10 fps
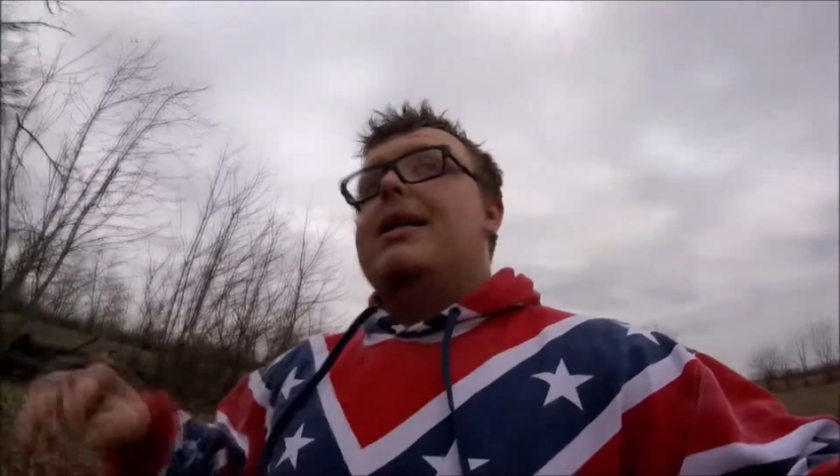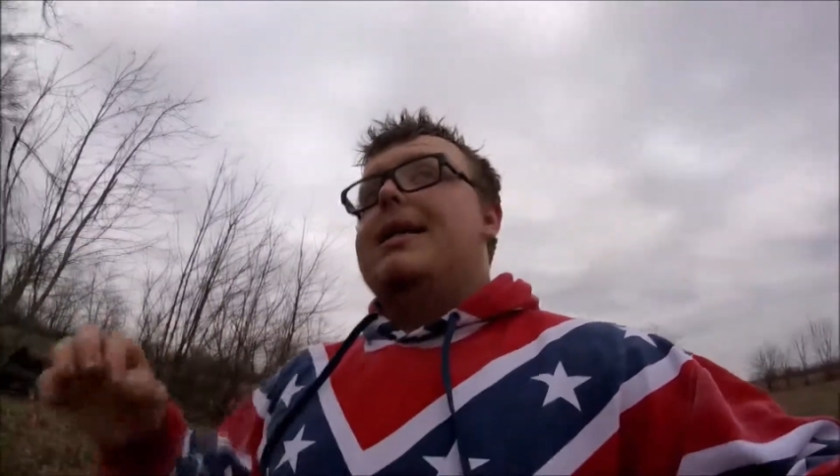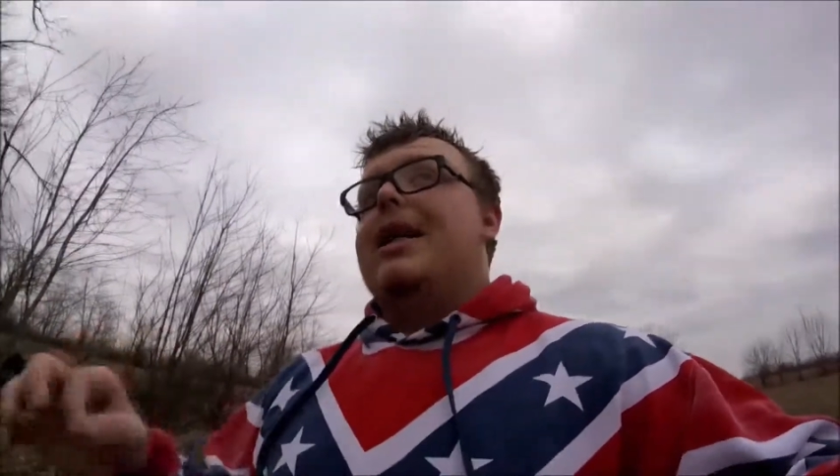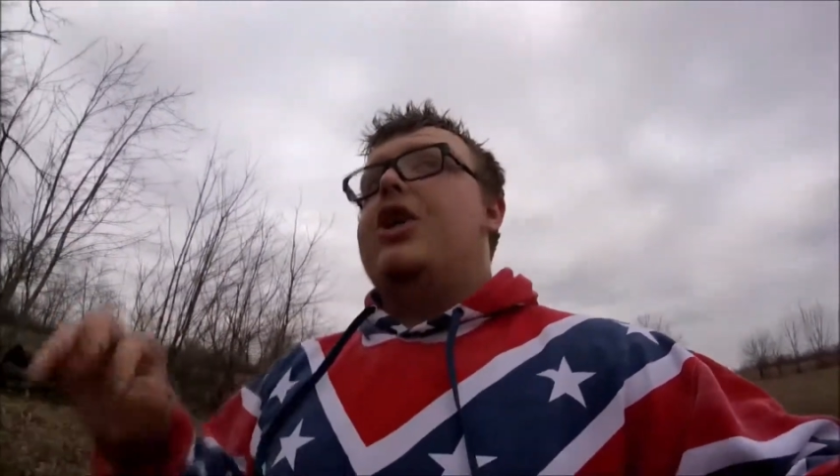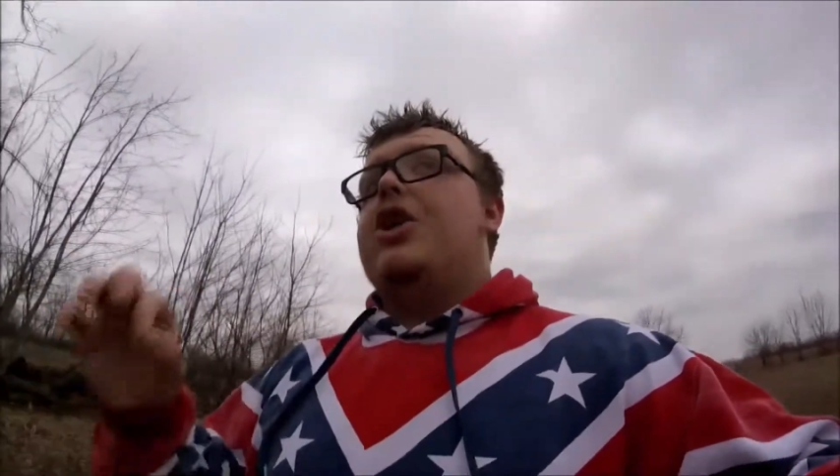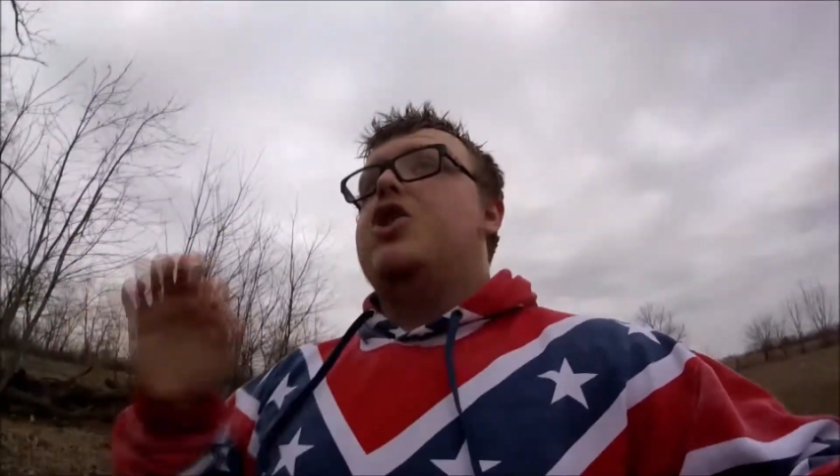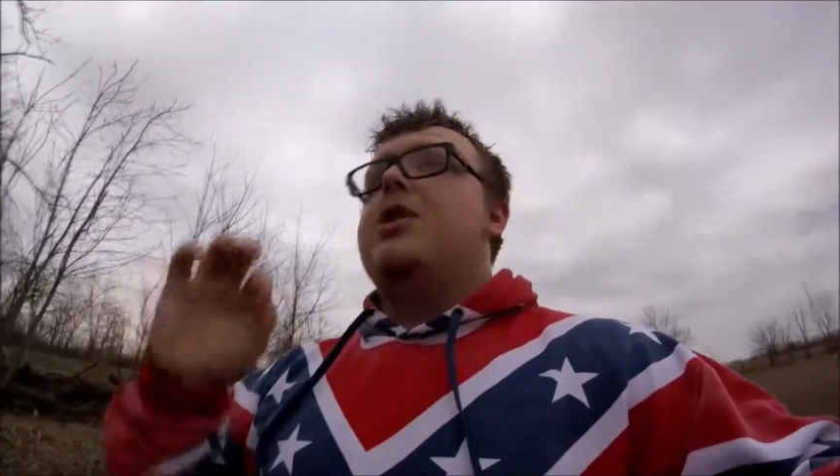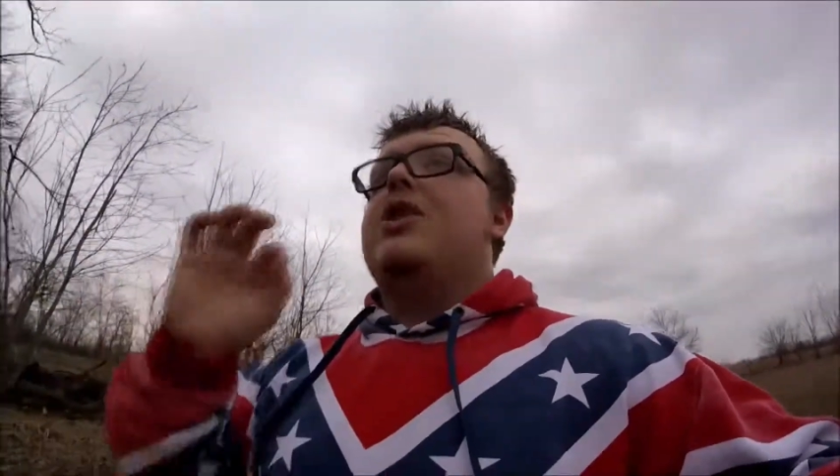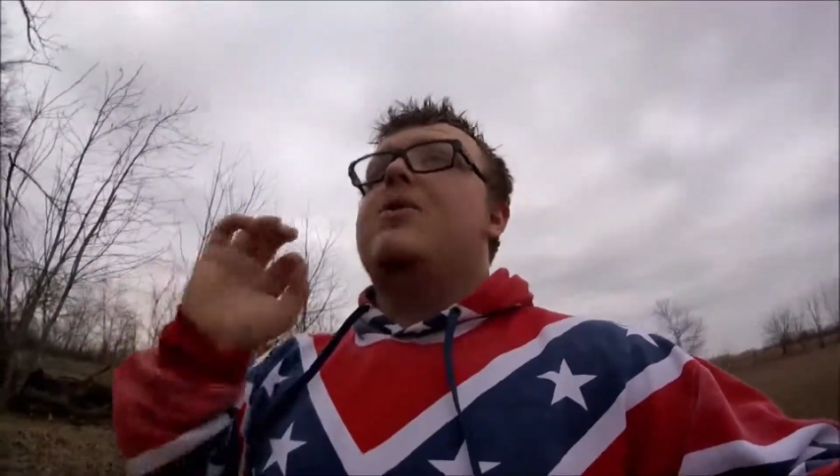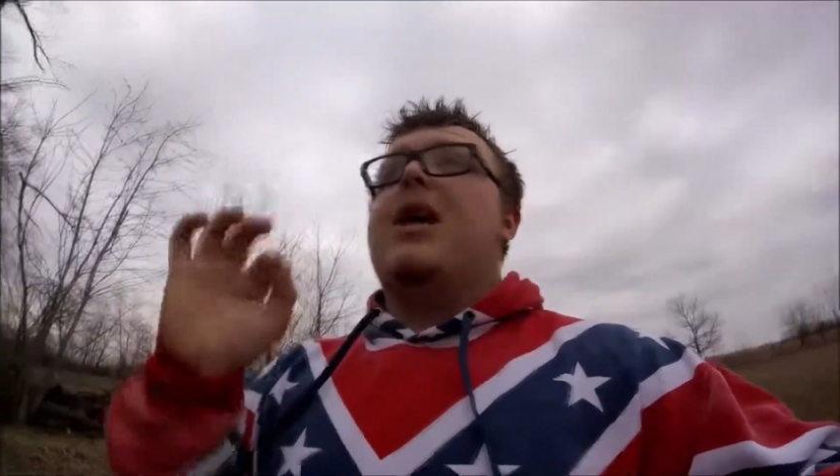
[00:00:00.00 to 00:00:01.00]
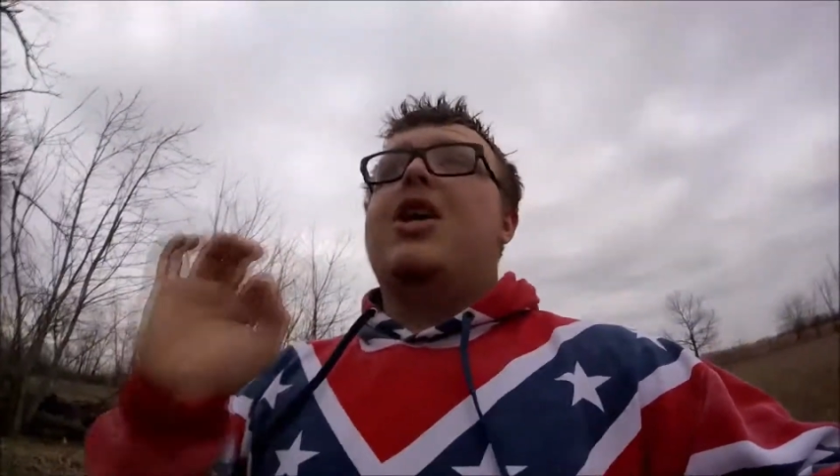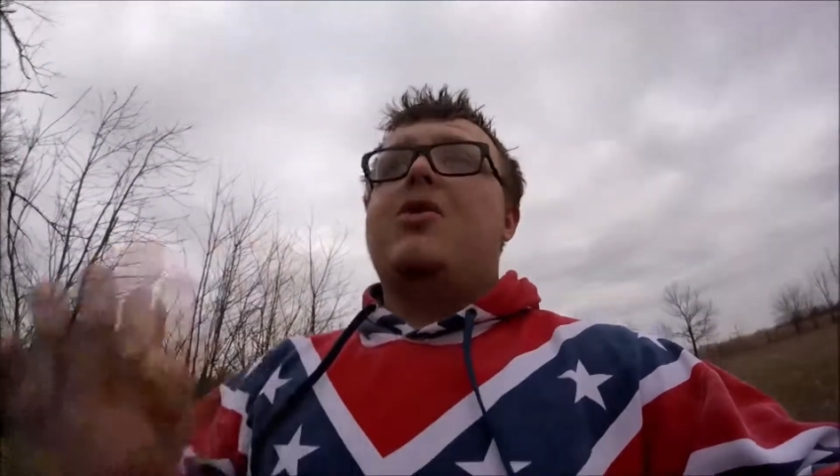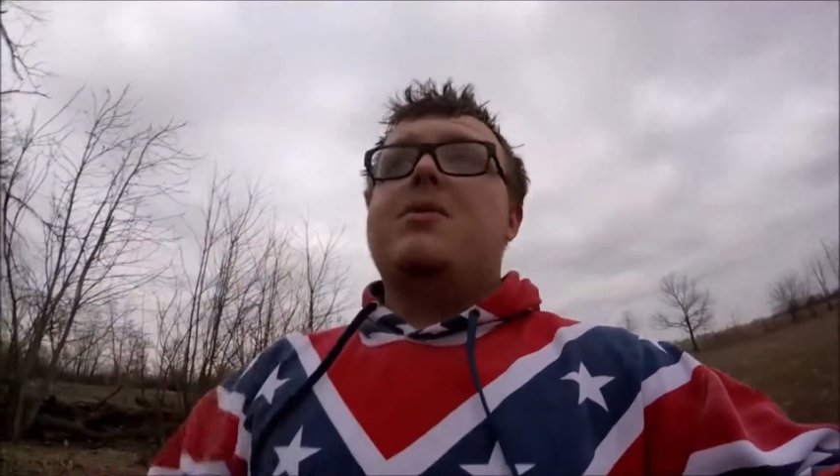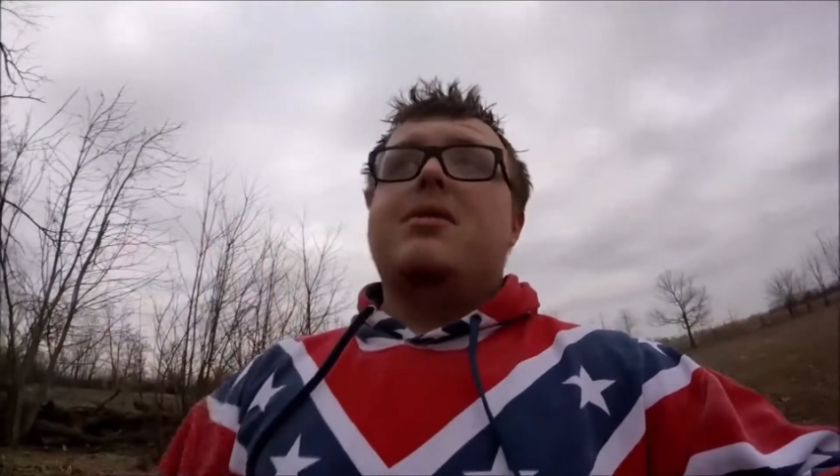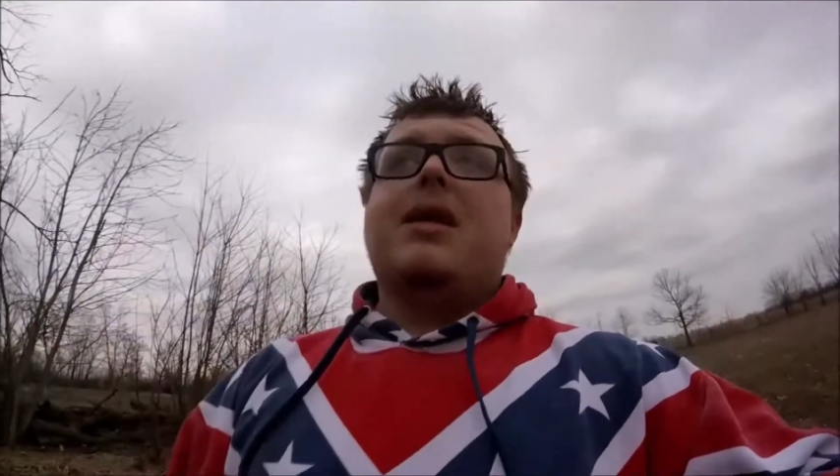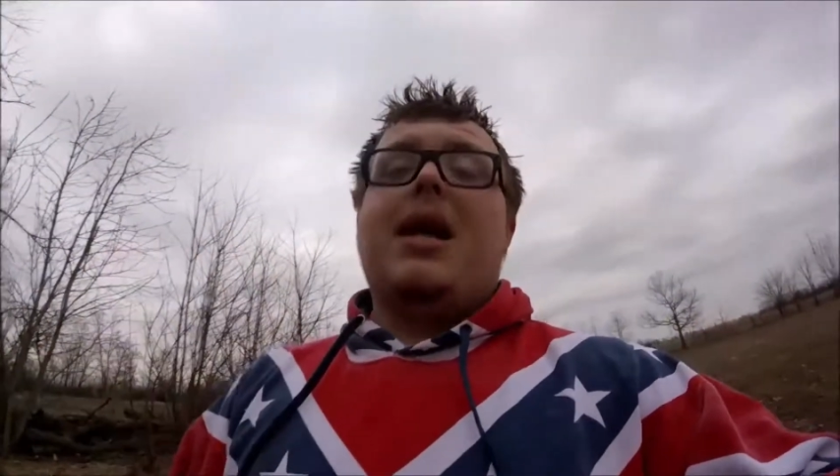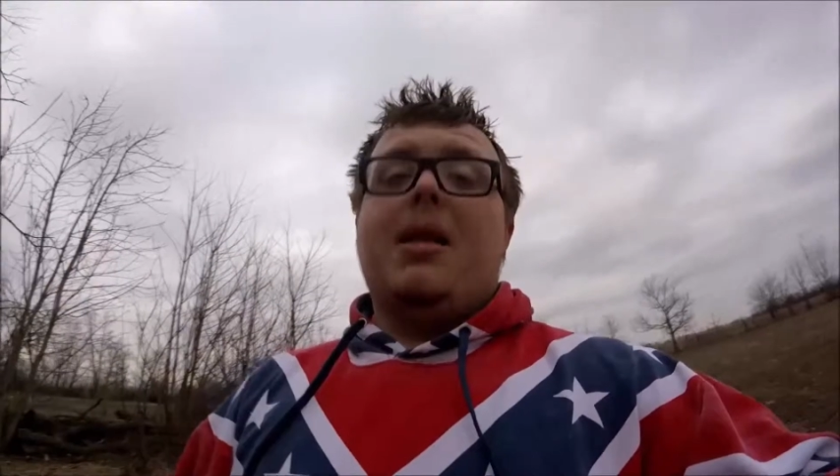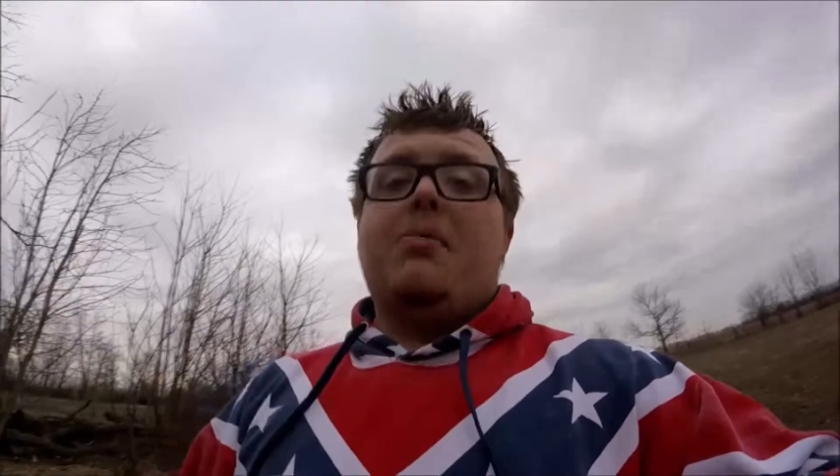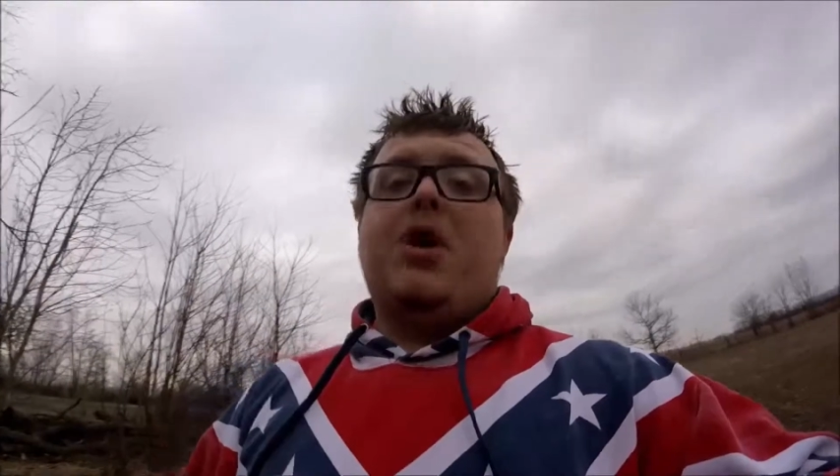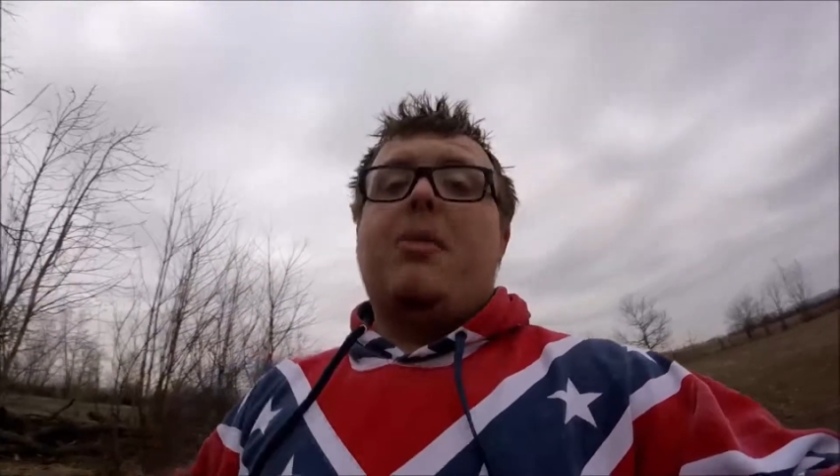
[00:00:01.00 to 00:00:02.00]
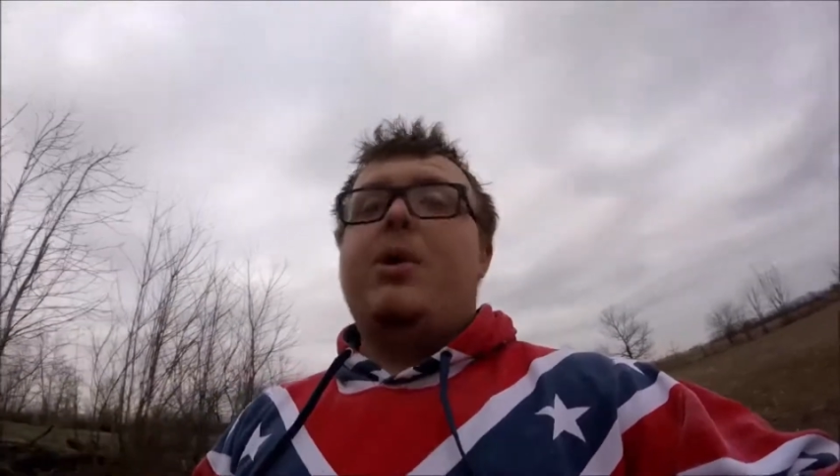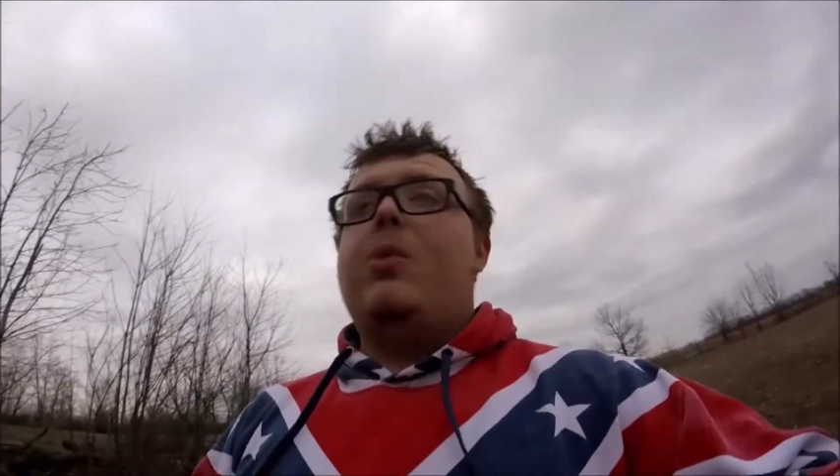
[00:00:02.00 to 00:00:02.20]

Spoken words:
Deer usually do not use this side of the property.